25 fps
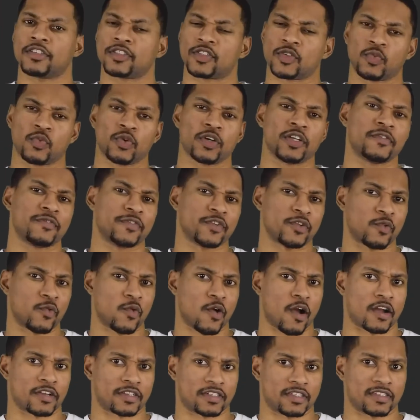So what if you're
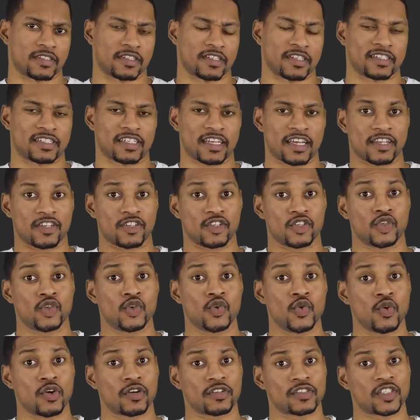watching this and
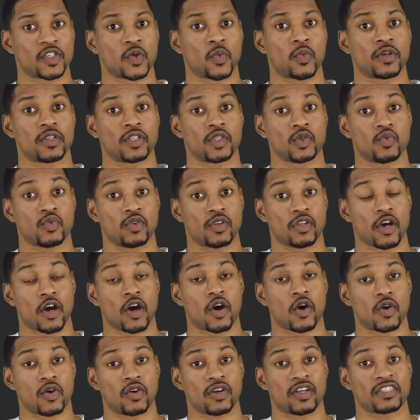you or someone you
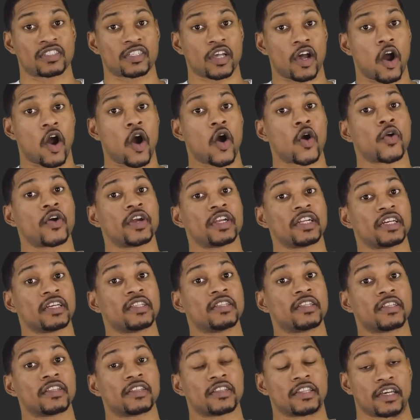know is already
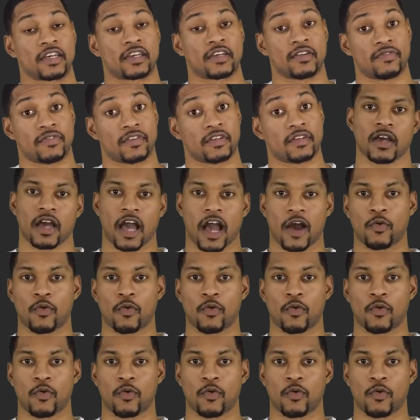in the thick of it?